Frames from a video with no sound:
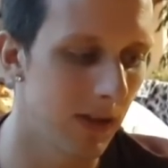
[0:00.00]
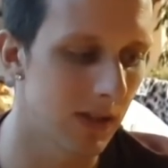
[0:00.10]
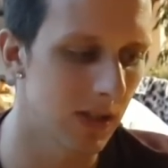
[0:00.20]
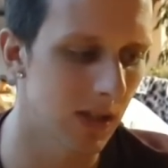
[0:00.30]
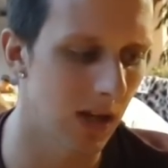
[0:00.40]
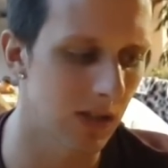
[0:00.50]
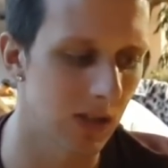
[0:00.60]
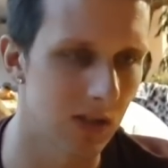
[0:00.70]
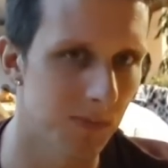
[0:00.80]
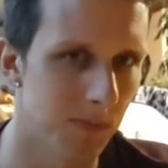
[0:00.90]
and
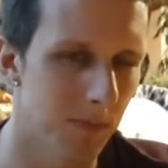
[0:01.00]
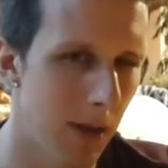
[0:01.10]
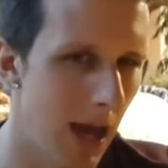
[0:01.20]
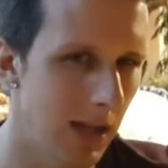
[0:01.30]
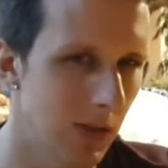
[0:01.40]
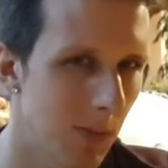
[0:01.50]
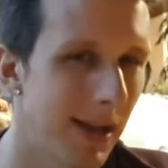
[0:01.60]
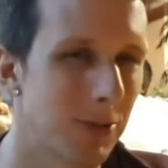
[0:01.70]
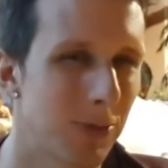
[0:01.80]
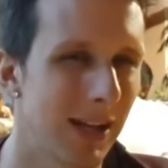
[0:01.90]
sausage patties and
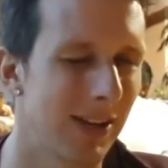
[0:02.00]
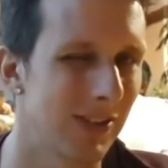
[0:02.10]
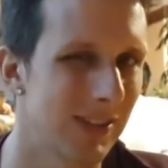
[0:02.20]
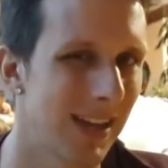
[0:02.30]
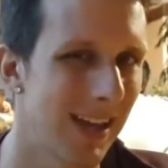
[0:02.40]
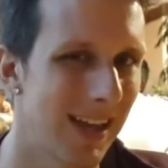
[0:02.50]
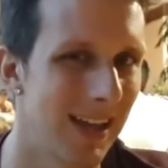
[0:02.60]
mashed potatoes.